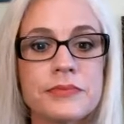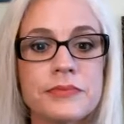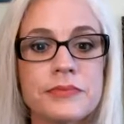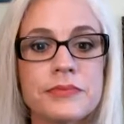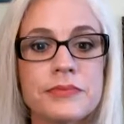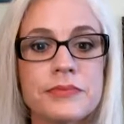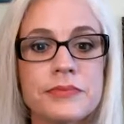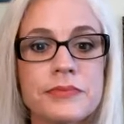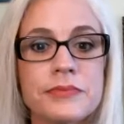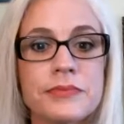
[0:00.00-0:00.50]

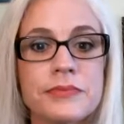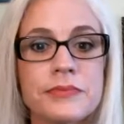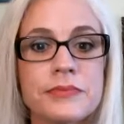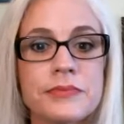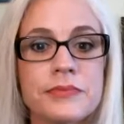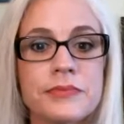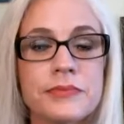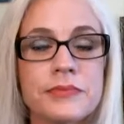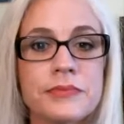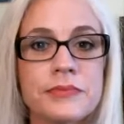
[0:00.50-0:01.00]

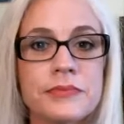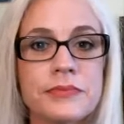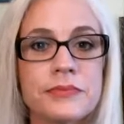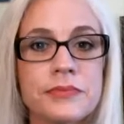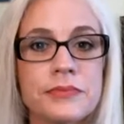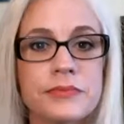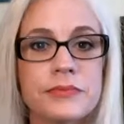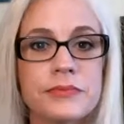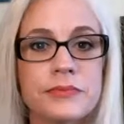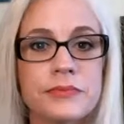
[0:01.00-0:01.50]

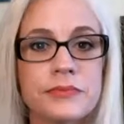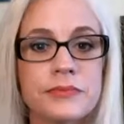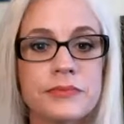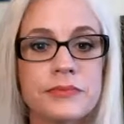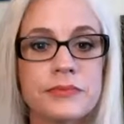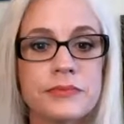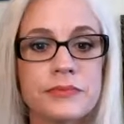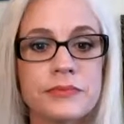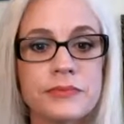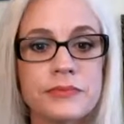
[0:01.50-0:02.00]

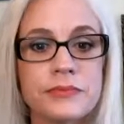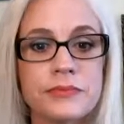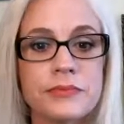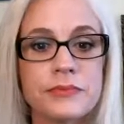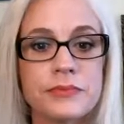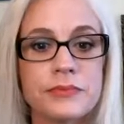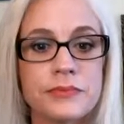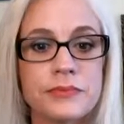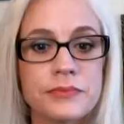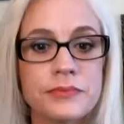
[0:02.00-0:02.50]

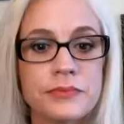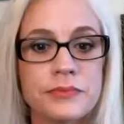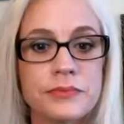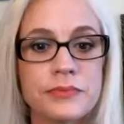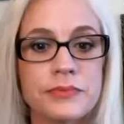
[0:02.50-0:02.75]
(silent)